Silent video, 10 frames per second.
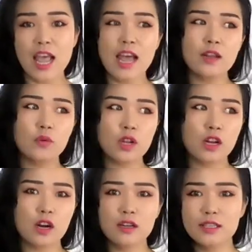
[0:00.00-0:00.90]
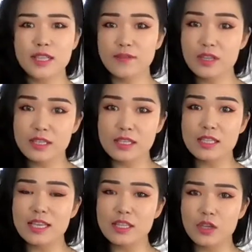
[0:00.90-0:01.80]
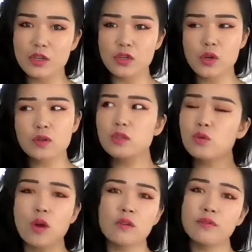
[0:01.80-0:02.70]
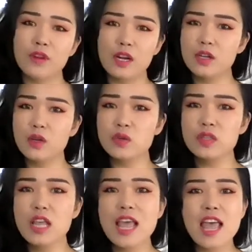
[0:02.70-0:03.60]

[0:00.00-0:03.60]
and we learned the 17 initials, 12 finals,